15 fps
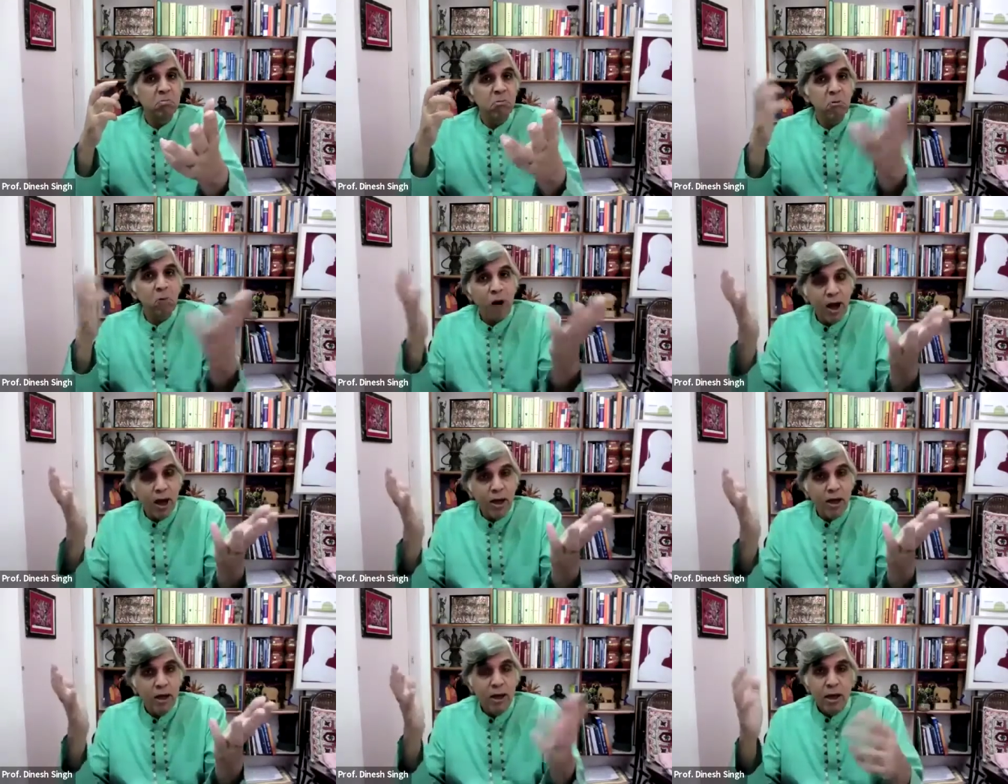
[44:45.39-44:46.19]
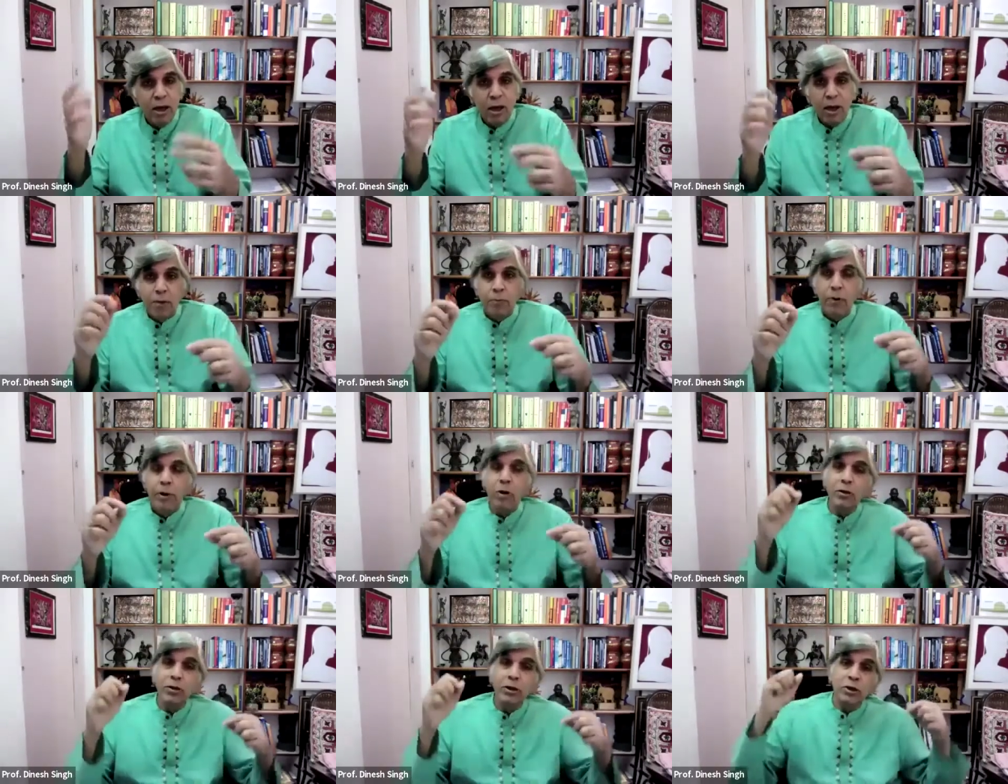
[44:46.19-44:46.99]
Why?
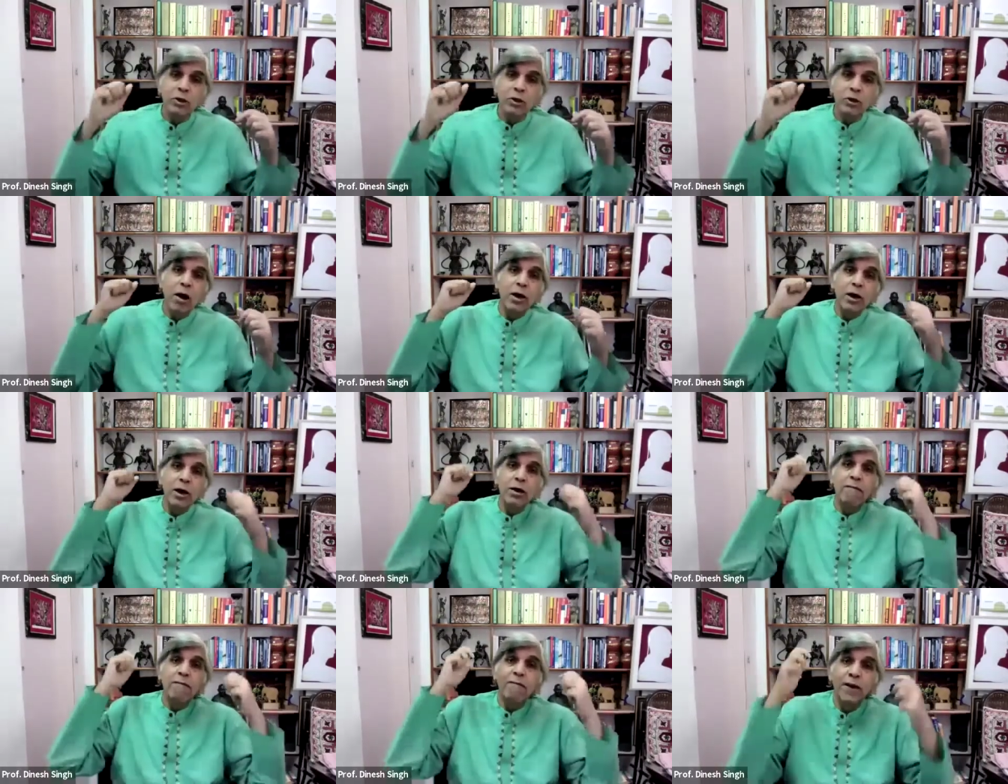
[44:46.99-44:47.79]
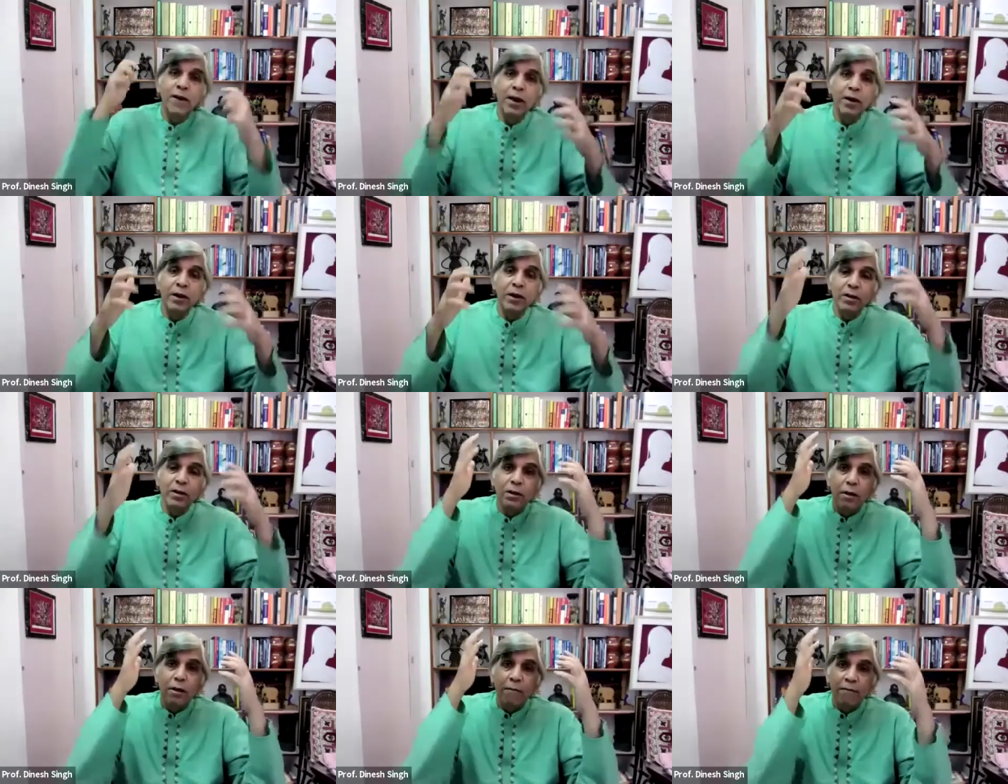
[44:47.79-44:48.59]
Because they started a
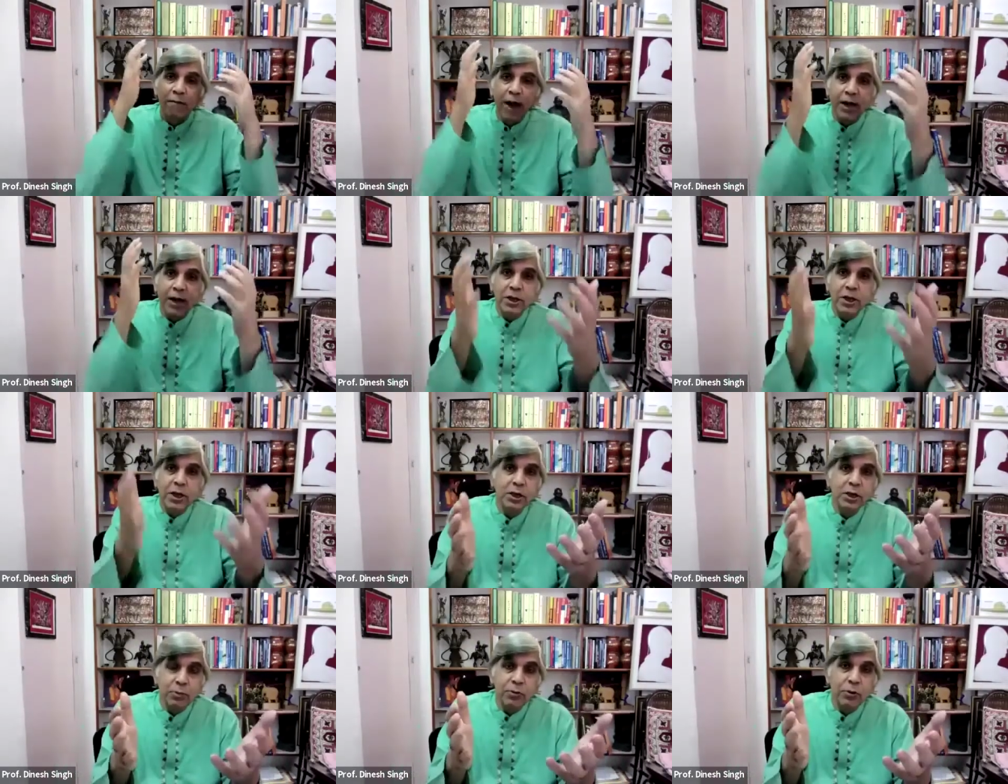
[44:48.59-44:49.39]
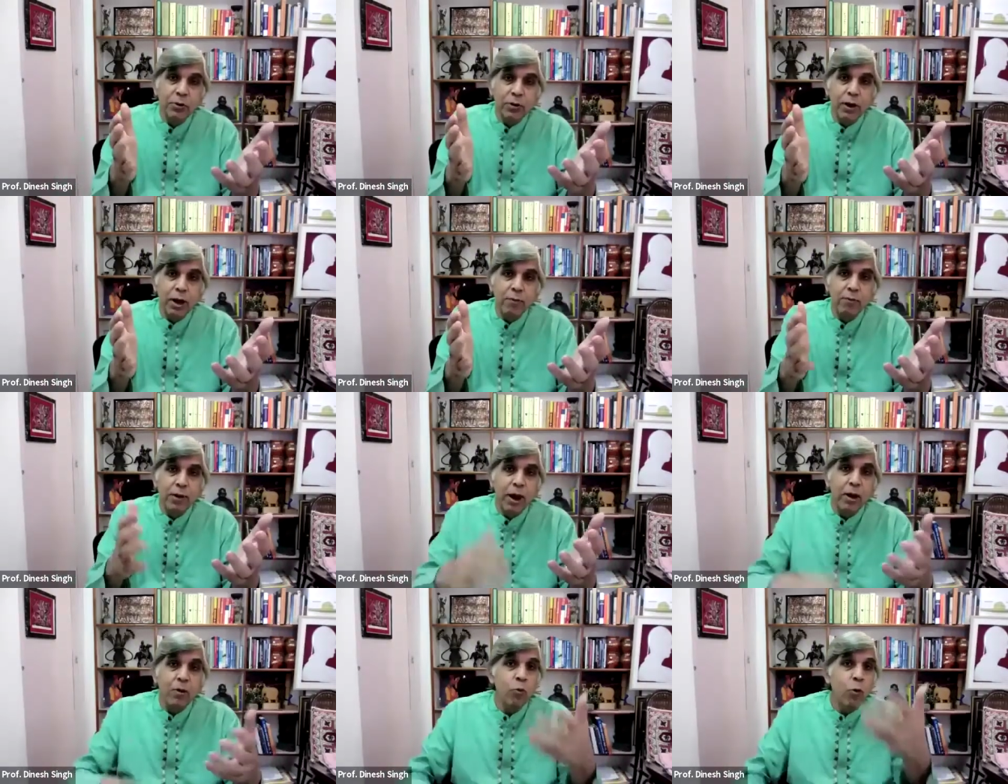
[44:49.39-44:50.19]
vigorous vaccination program.
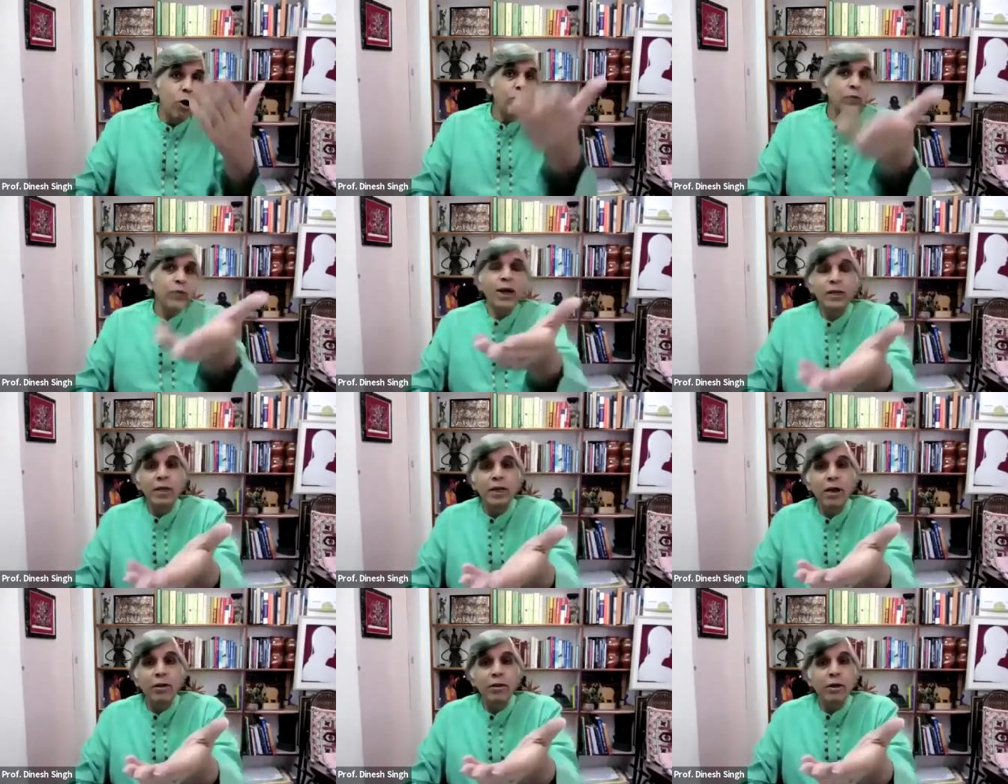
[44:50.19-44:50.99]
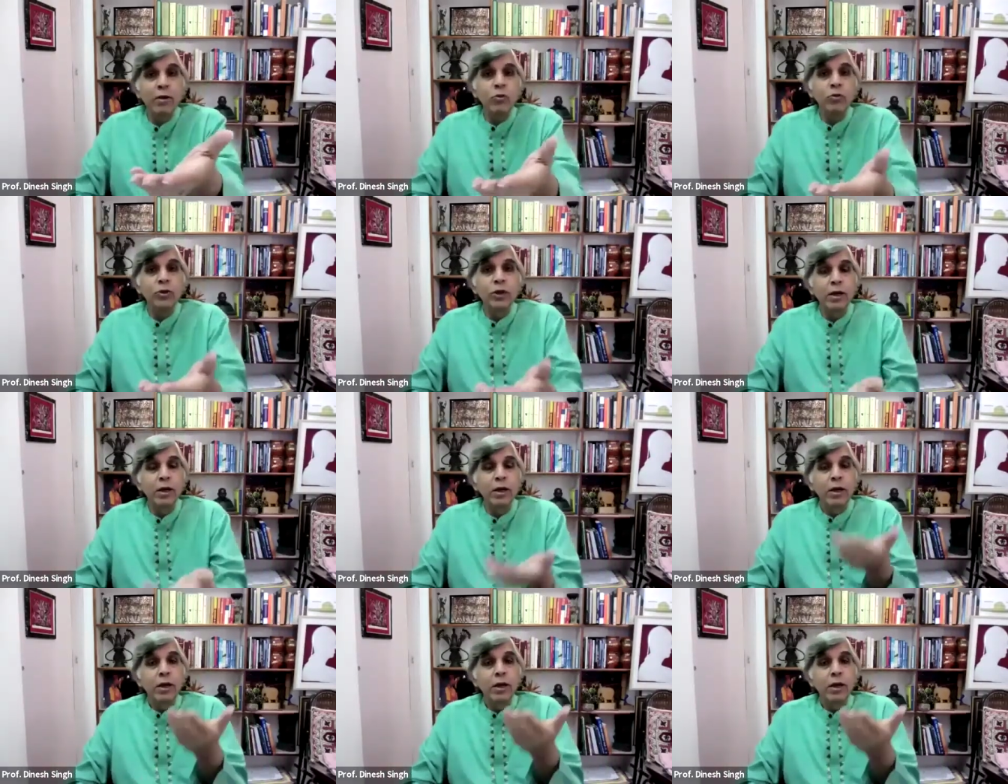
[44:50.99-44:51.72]
And what vaccine are they using?